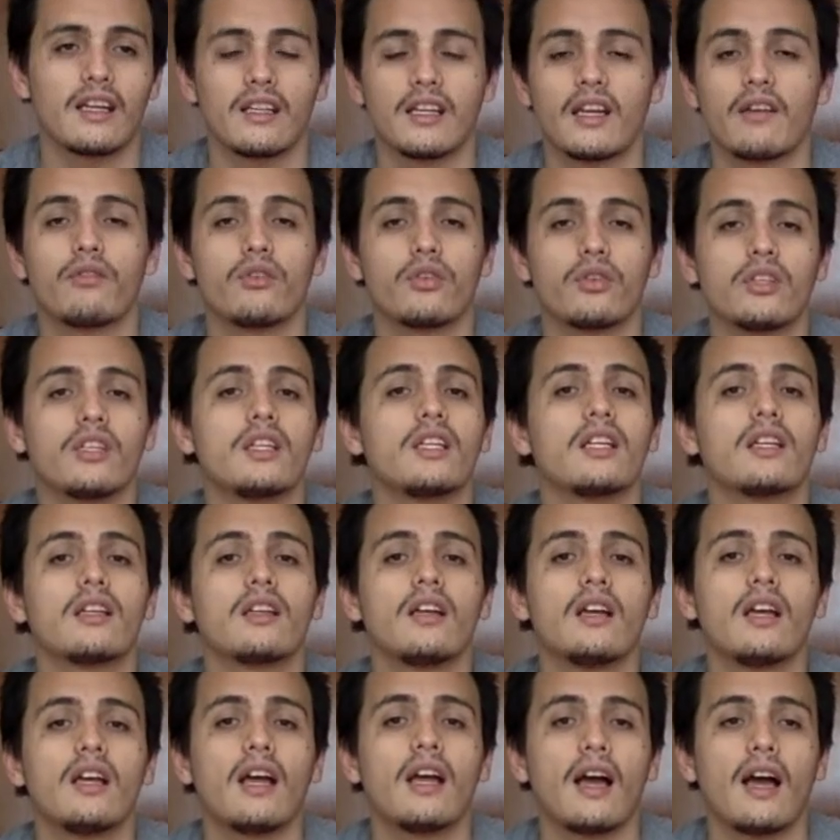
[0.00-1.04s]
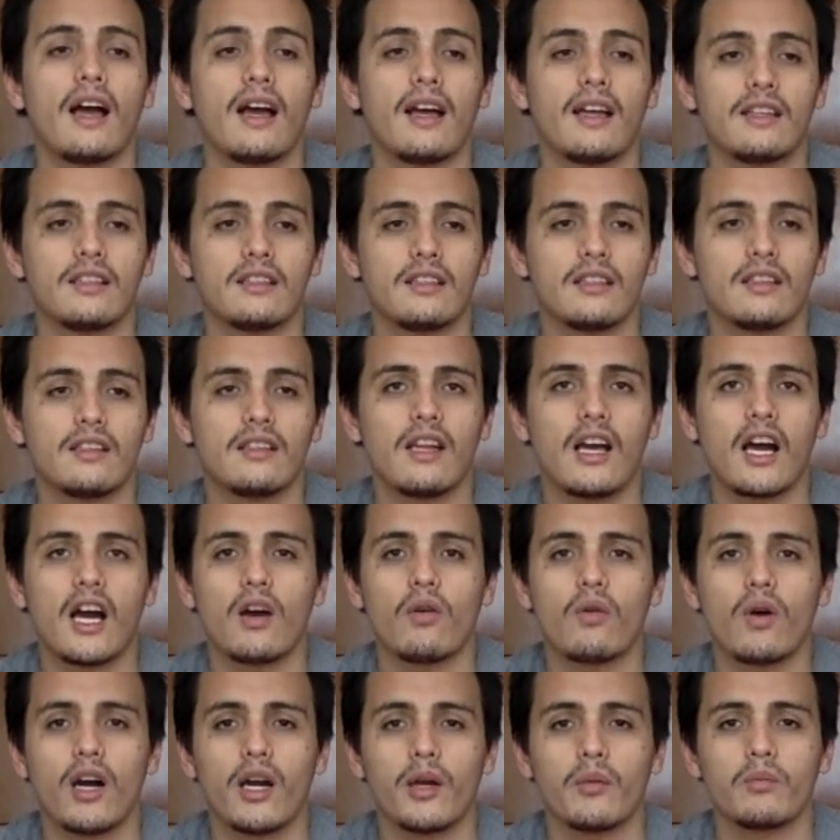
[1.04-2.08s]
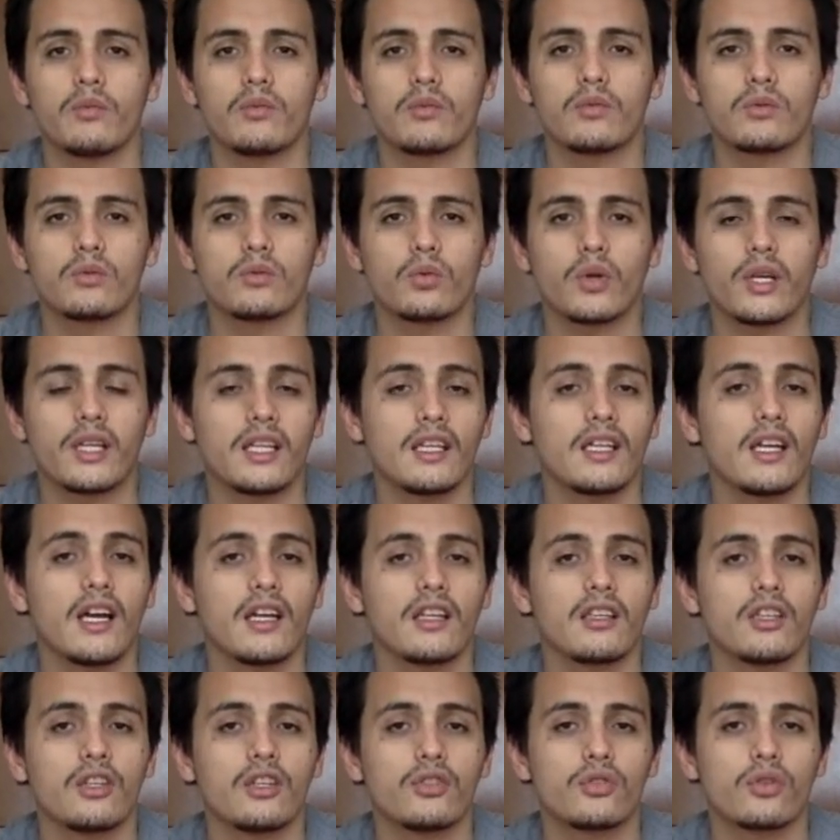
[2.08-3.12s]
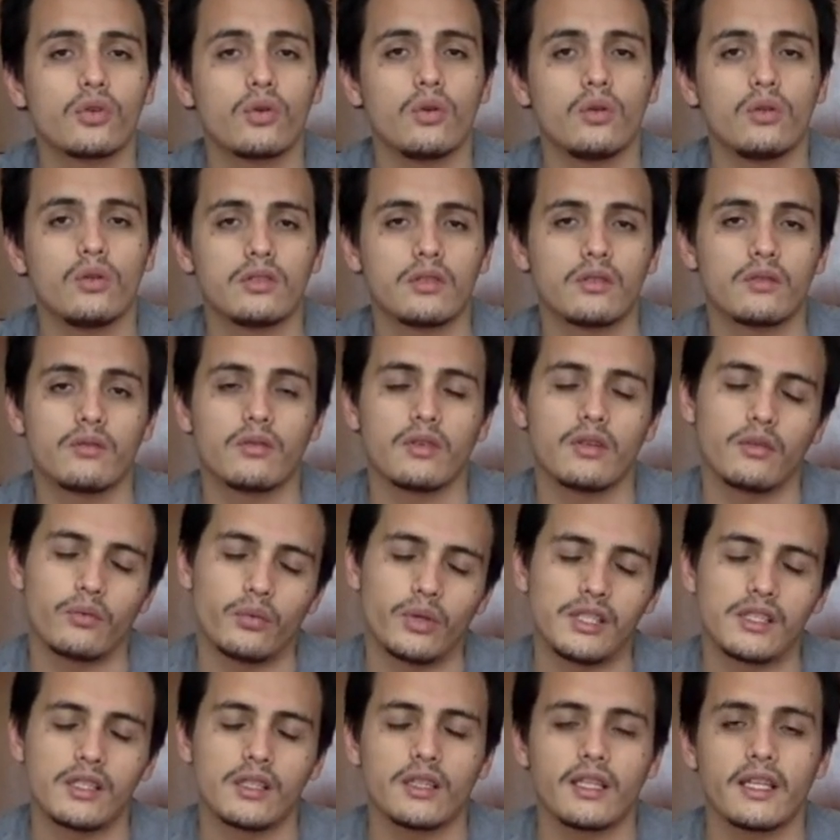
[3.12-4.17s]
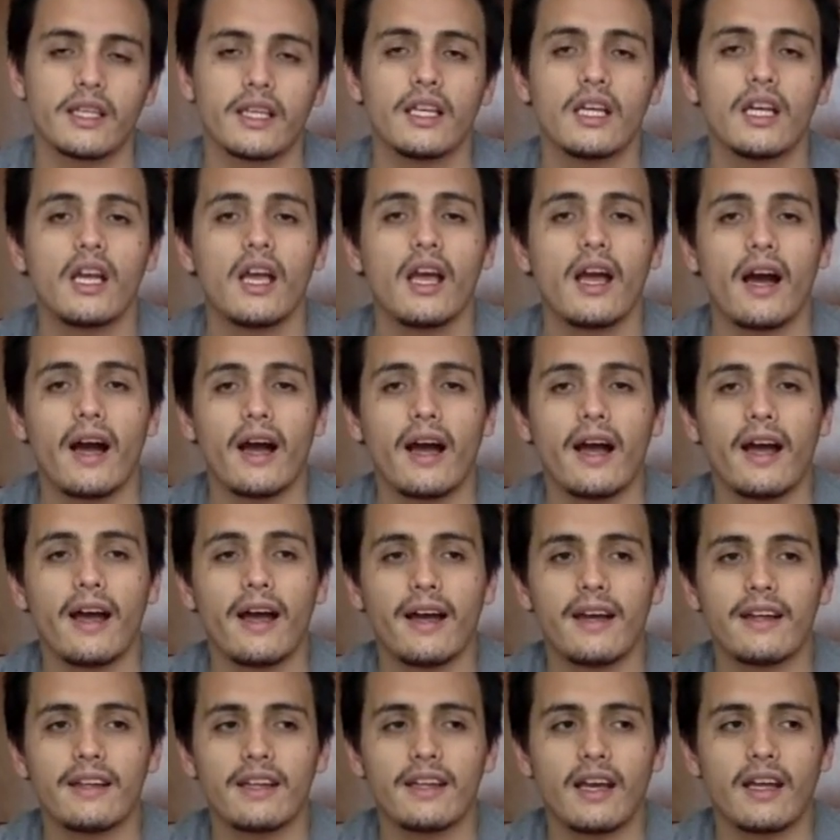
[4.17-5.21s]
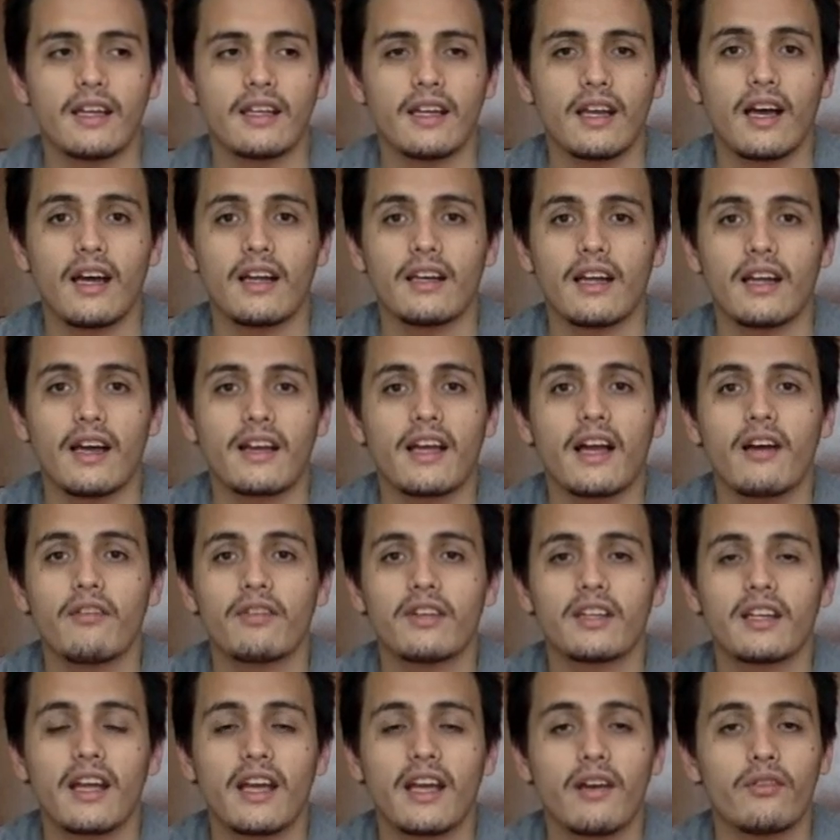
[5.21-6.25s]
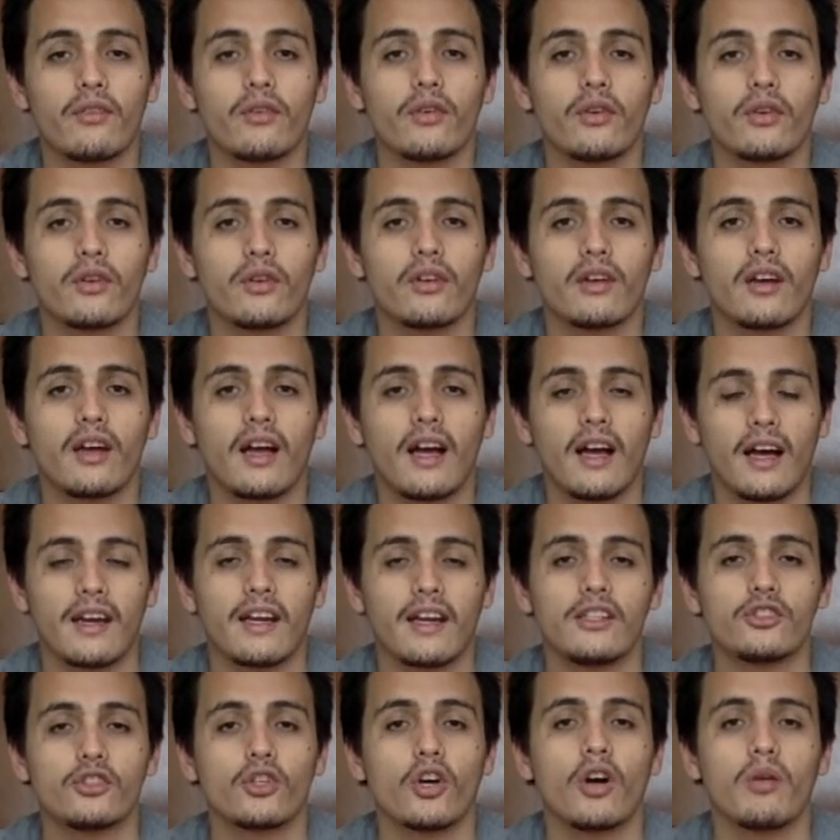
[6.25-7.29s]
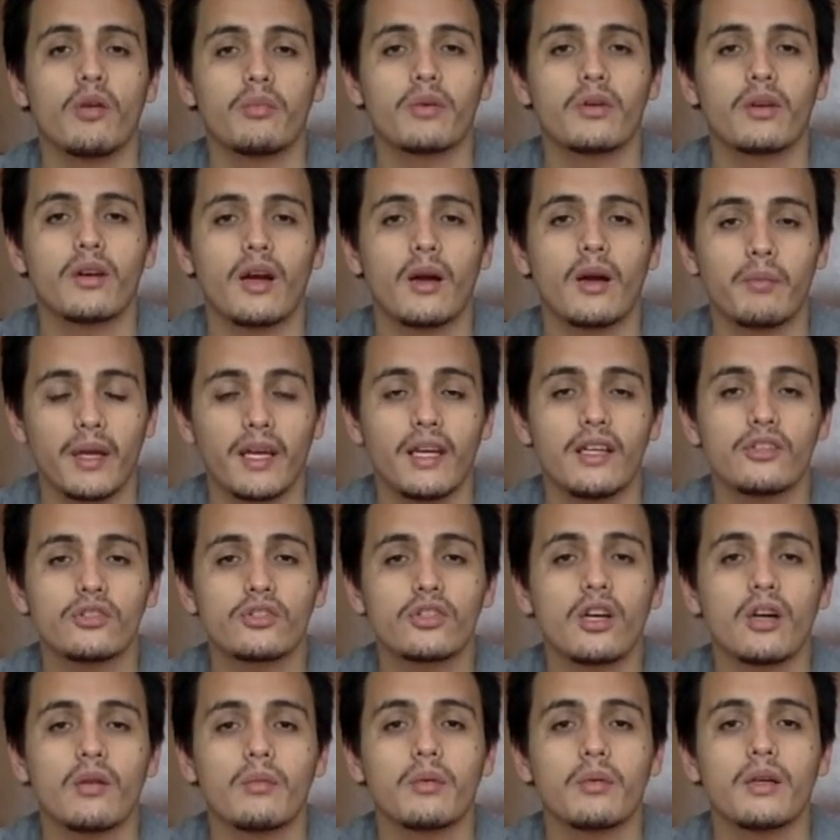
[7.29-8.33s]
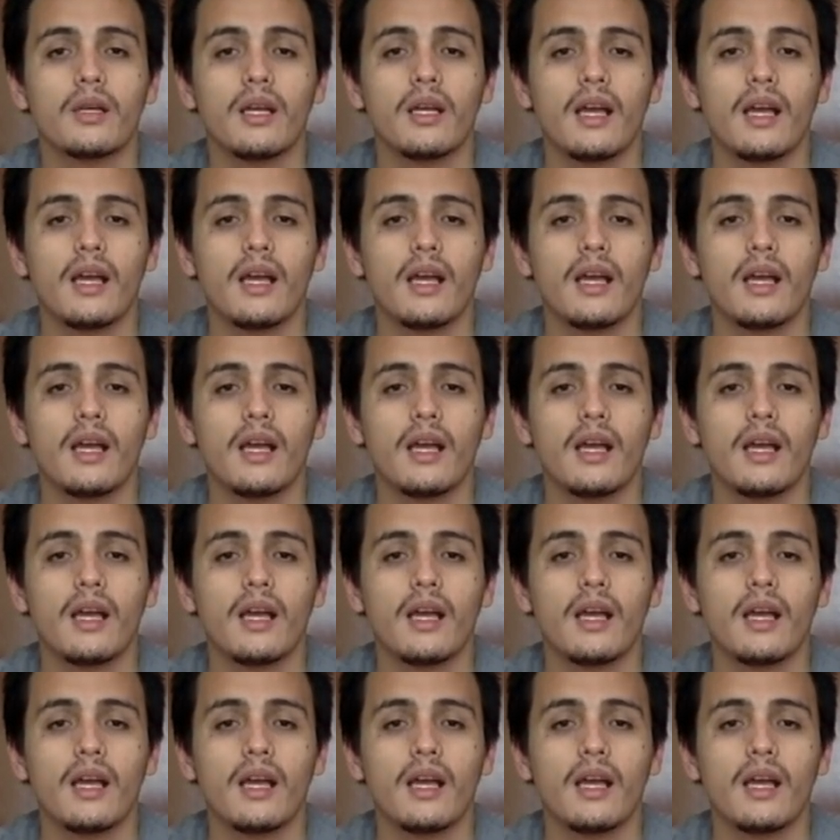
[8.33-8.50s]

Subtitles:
never did. And now I'm 29 years old recently, and I haven't ever had a job, a paying job.